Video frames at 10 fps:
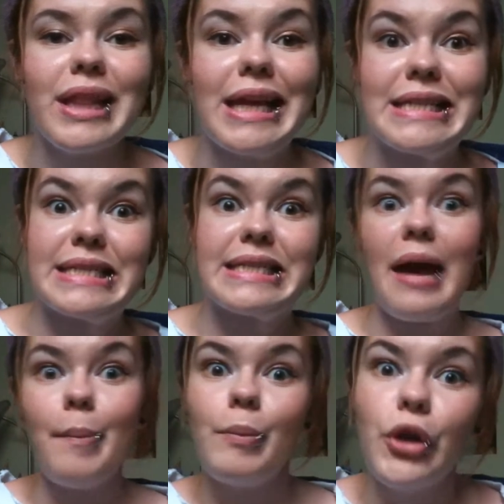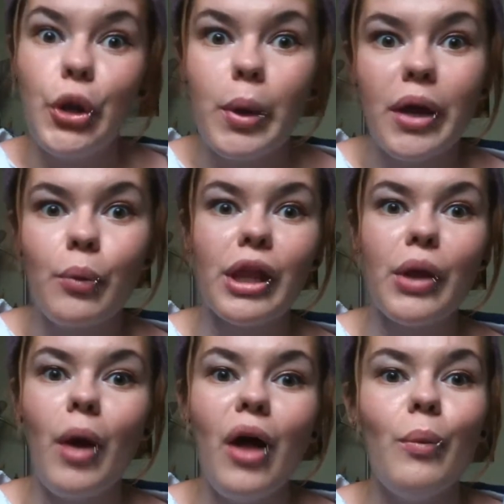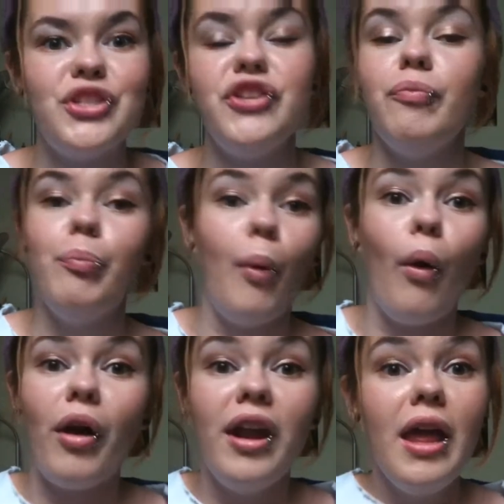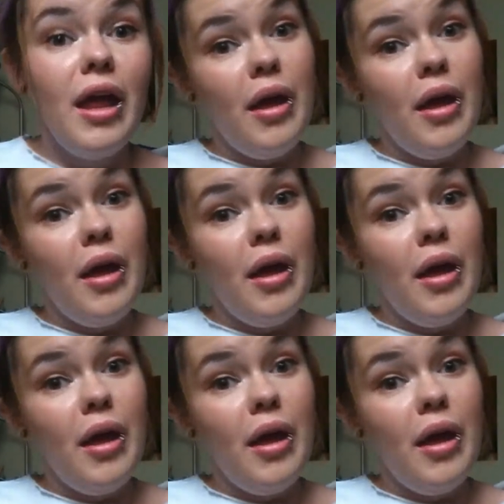like, stop doing really well once you've been